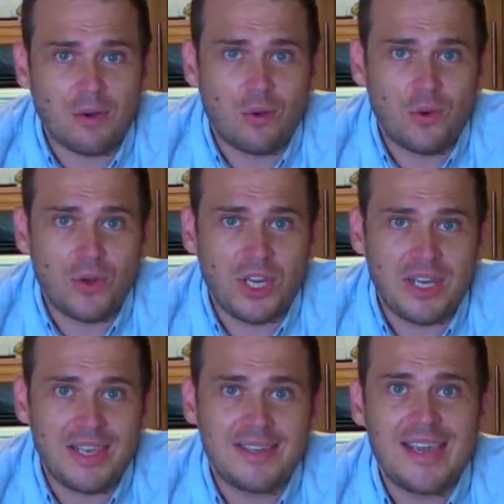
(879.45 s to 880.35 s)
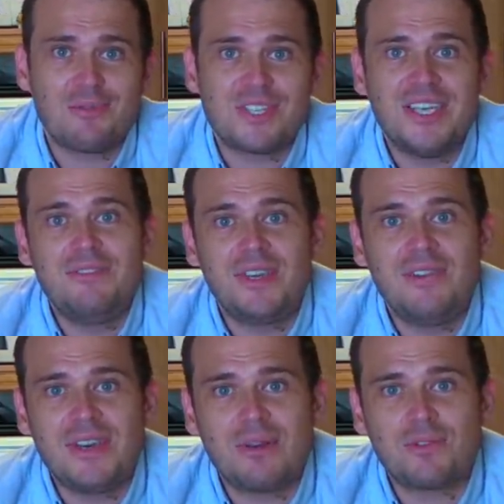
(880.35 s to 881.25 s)
or you need Now TV
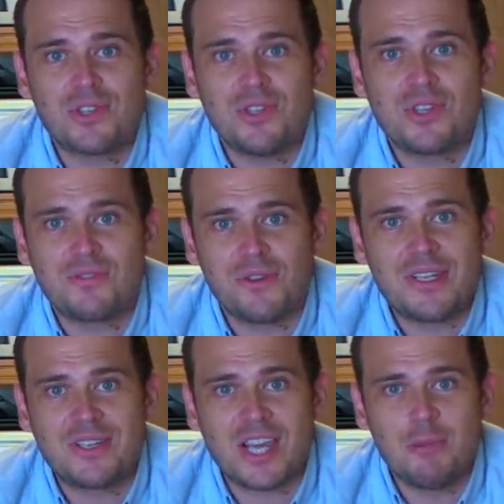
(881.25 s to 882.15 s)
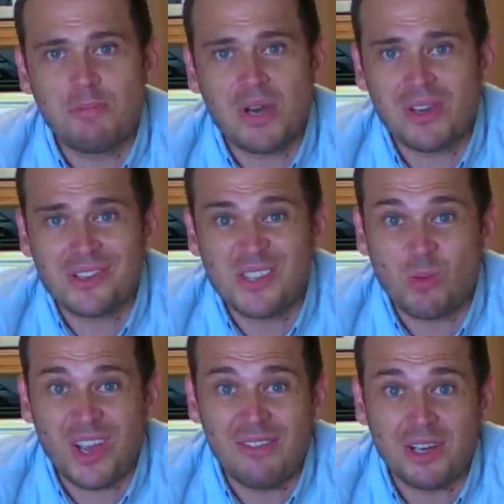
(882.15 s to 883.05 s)
vouchers for entertainment passes,
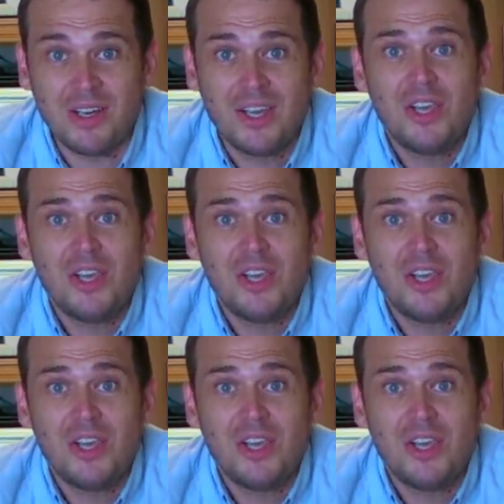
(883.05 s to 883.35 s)
whatever,